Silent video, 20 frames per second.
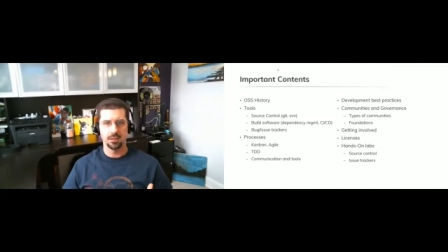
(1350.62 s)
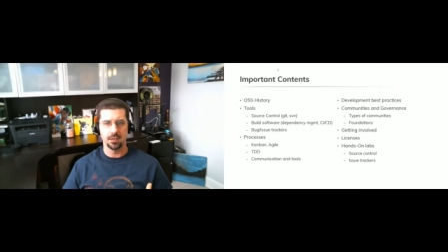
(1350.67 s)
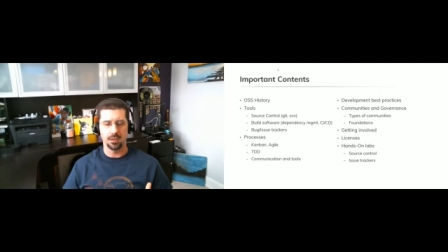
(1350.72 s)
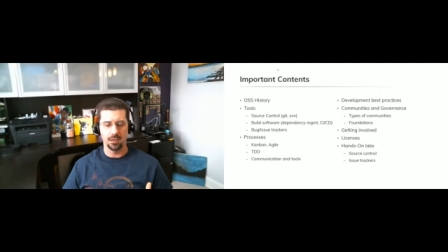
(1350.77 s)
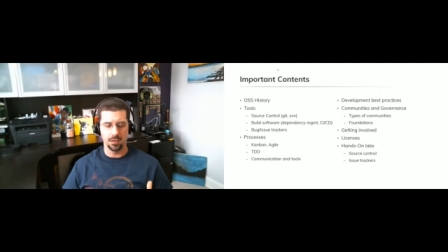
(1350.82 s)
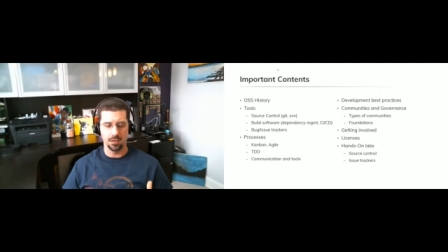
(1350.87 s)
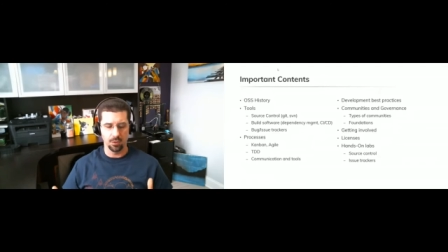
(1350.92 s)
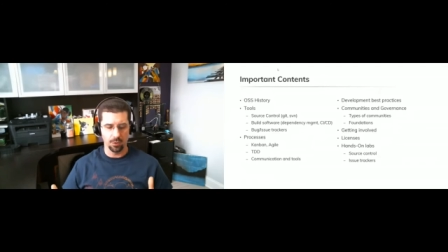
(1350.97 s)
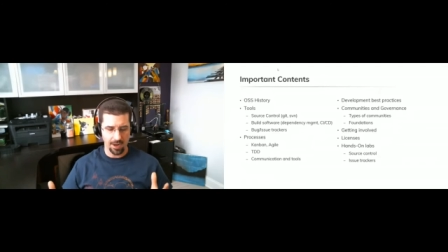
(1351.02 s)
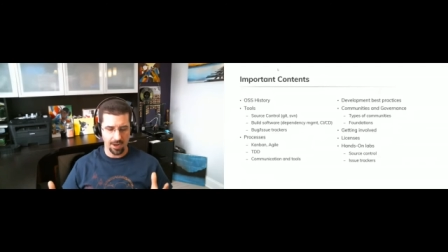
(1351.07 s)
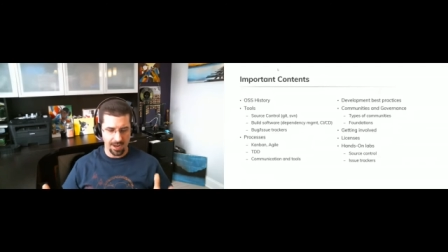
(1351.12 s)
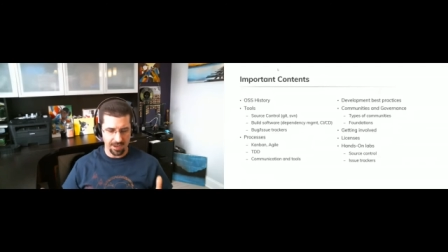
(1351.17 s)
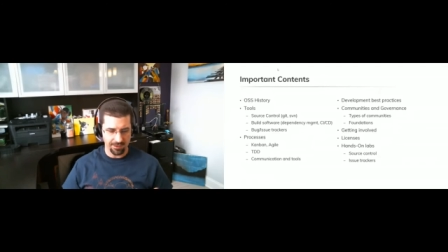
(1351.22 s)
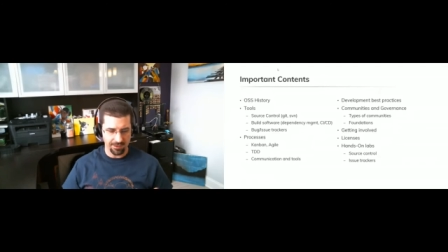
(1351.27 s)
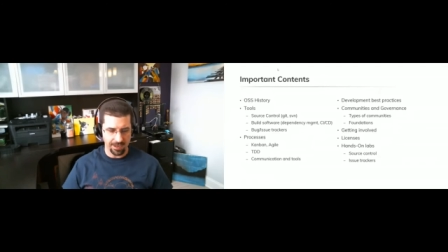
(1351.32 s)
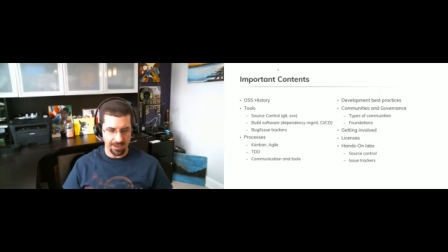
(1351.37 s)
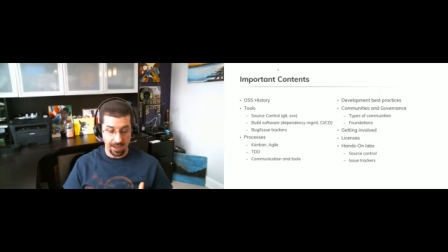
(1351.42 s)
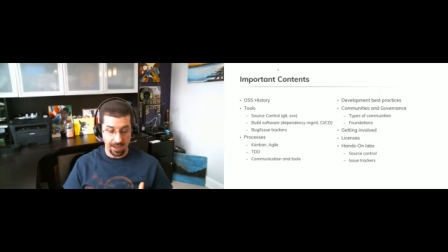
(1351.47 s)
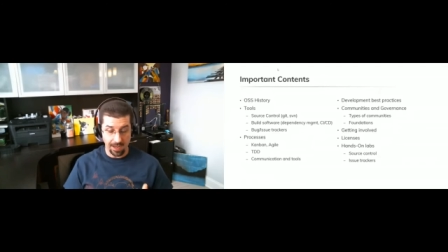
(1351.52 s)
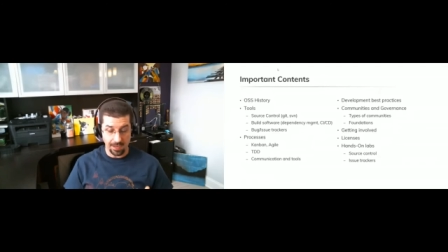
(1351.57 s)
uh, or have
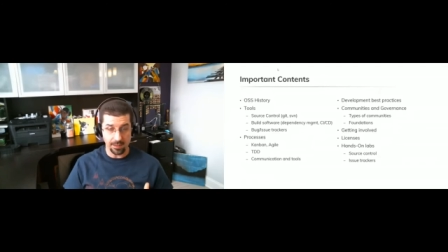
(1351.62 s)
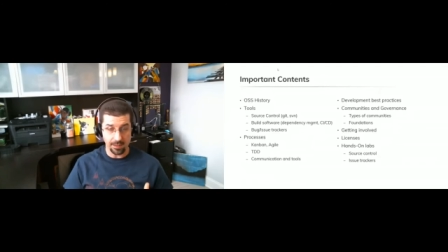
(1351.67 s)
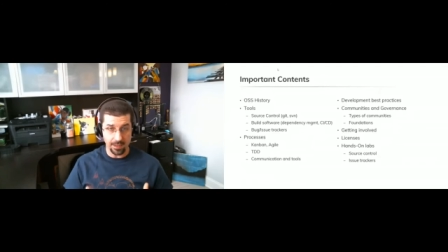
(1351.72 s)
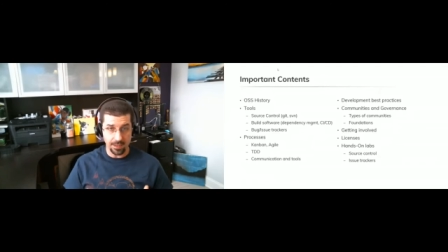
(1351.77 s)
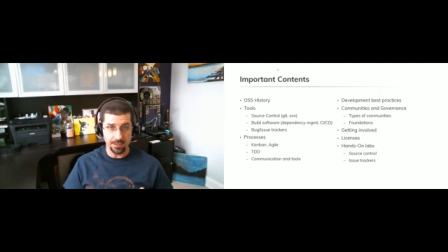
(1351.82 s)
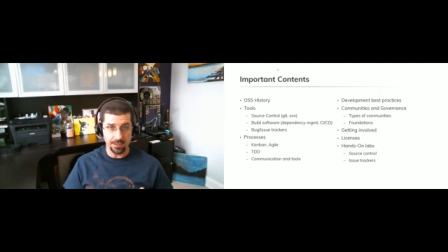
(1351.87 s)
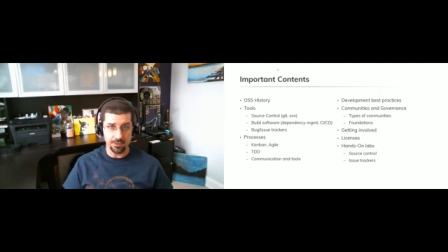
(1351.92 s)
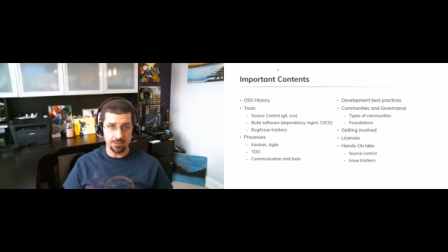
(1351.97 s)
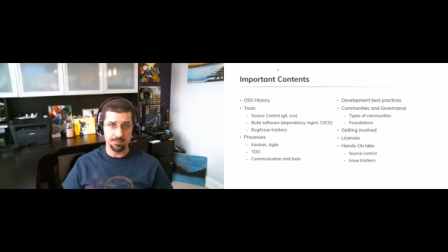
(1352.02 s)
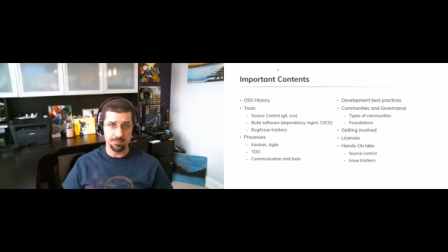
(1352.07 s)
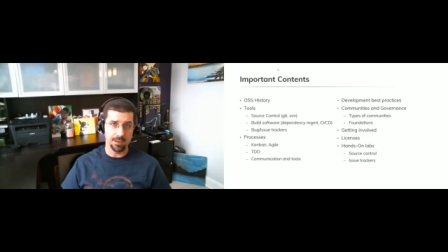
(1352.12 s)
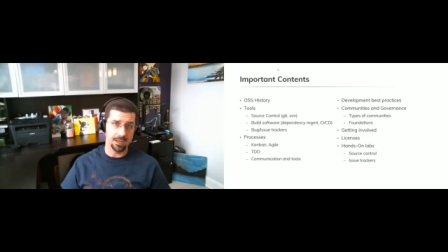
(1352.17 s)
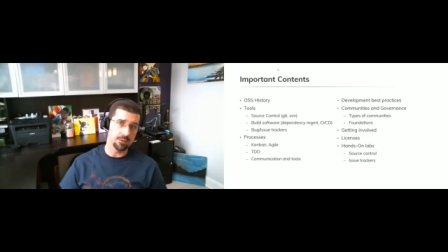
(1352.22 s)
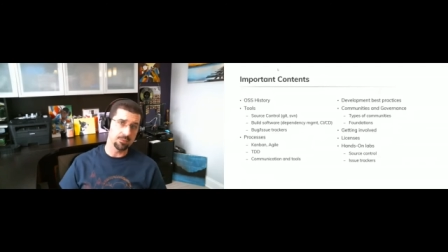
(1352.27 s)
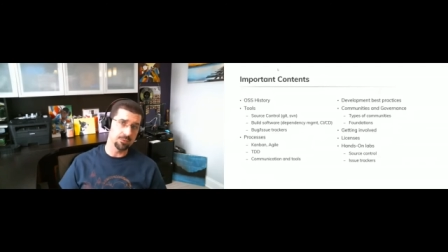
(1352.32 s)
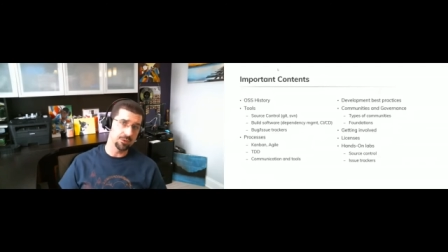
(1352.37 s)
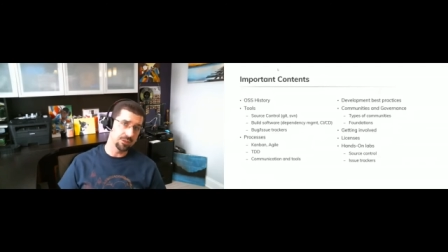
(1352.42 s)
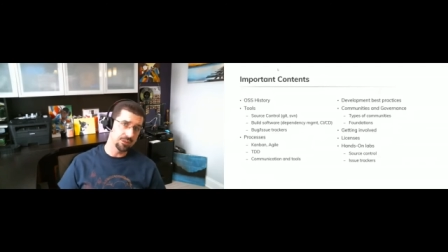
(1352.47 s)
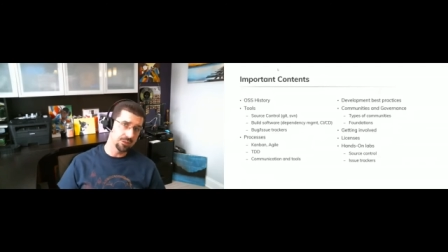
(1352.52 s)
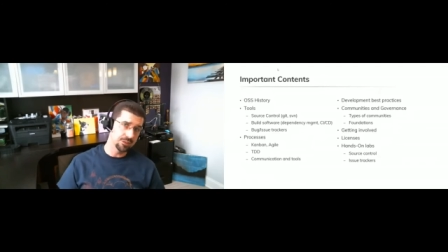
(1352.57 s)
a highlighted spot
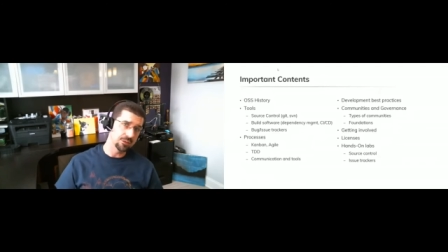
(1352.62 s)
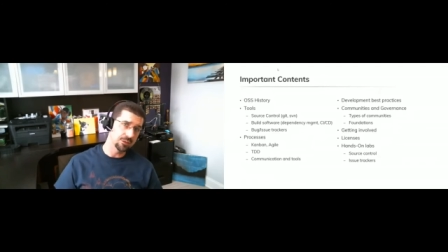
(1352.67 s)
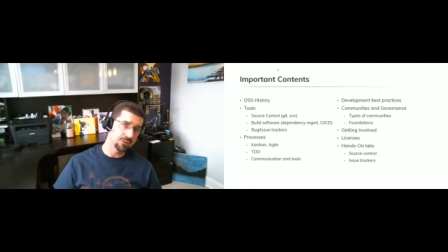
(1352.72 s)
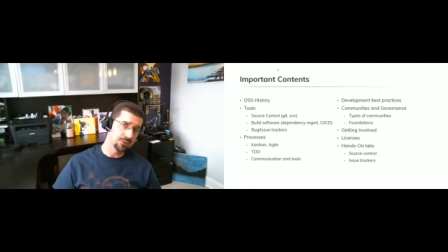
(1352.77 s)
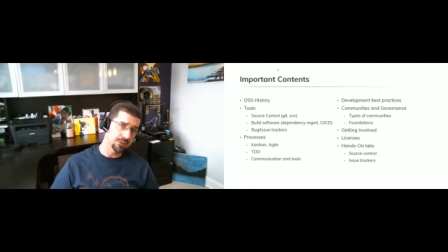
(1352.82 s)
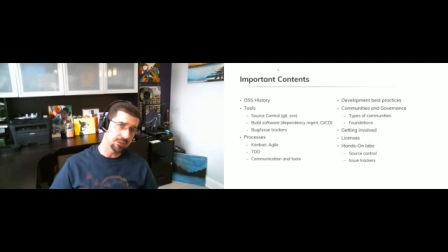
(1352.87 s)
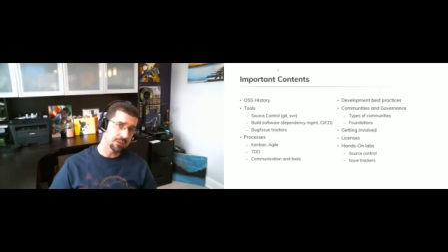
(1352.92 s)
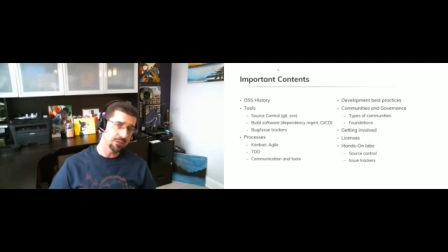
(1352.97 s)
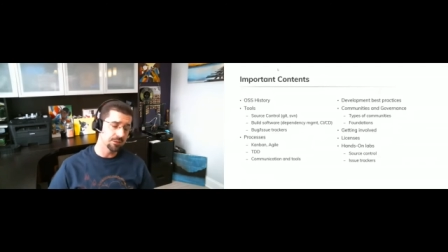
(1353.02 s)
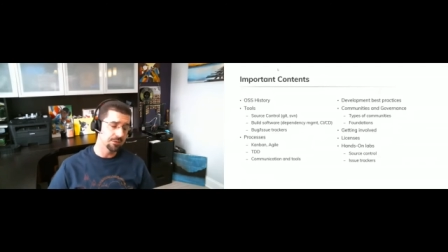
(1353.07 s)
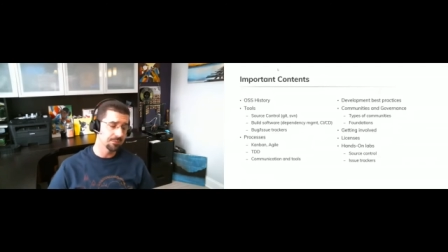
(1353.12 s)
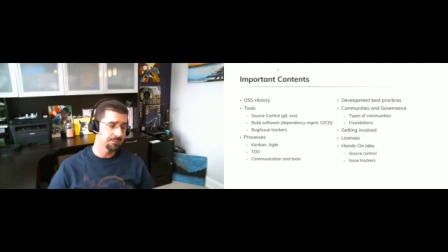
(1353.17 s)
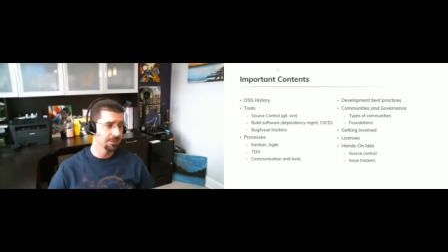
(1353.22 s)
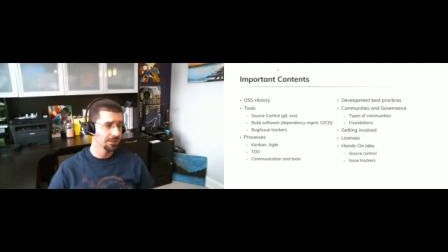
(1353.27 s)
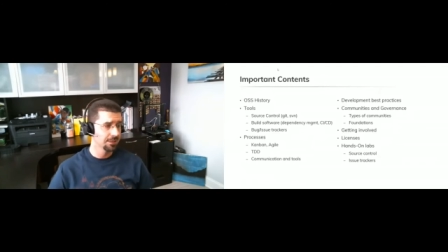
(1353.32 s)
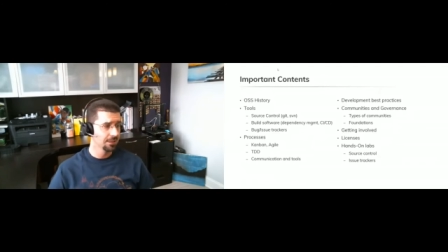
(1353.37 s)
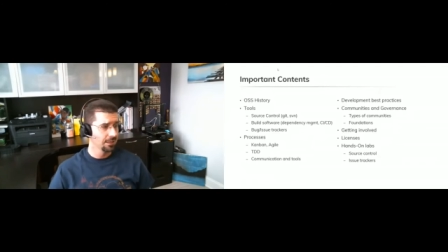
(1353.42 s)
within the curriculum.